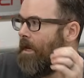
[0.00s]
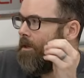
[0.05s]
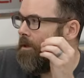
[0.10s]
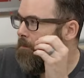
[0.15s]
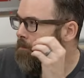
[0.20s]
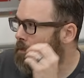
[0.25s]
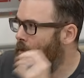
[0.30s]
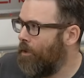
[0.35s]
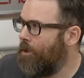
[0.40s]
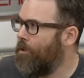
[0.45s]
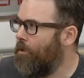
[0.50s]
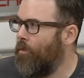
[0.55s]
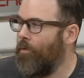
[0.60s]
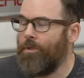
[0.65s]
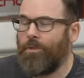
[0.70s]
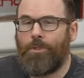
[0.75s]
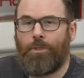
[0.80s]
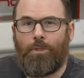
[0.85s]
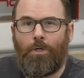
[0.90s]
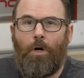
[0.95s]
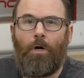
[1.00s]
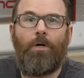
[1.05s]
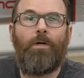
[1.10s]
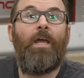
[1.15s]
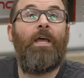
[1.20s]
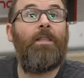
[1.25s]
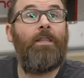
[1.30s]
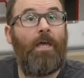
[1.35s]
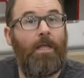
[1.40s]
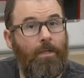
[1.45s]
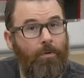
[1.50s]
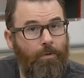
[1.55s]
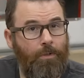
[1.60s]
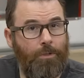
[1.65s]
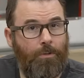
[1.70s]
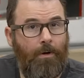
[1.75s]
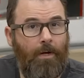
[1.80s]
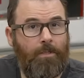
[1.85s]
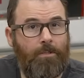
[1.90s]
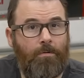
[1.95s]
the printer would start, and then it would
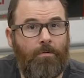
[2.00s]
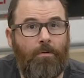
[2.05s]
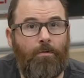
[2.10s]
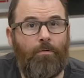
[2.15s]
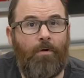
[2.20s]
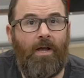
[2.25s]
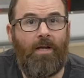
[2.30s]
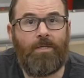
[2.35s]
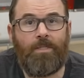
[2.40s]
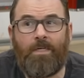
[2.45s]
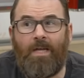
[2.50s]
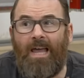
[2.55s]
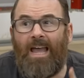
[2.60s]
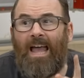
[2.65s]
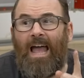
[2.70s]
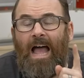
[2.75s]
transfer the rest.